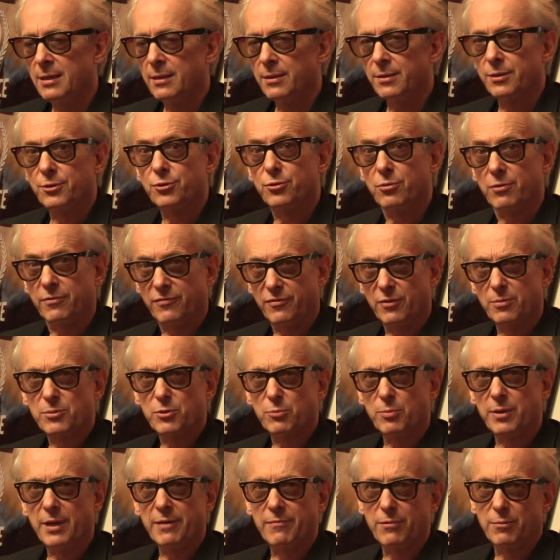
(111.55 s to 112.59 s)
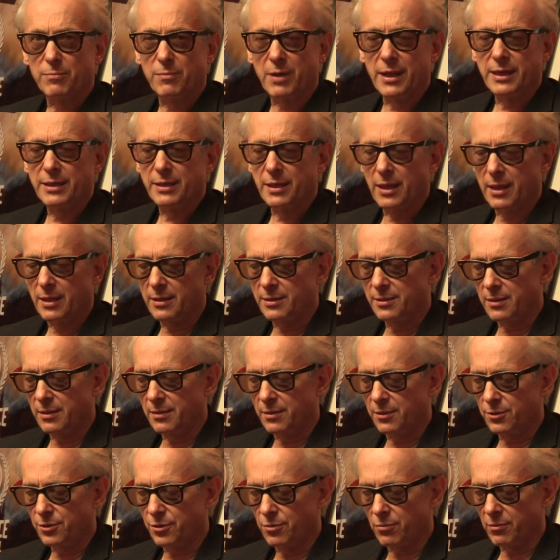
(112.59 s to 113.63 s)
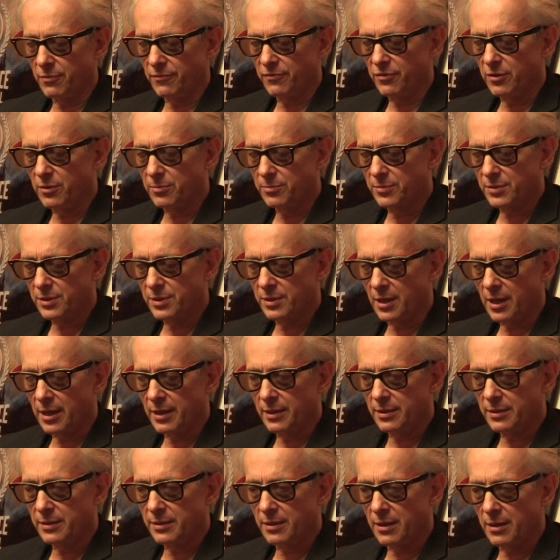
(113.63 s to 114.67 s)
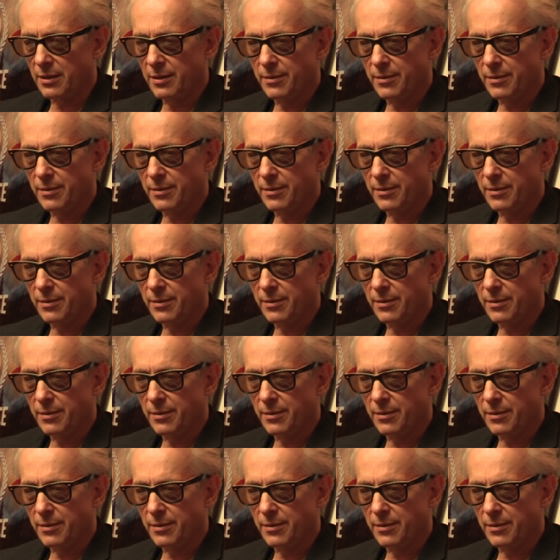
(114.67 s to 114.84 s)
the short films we have at Raindance and the short films that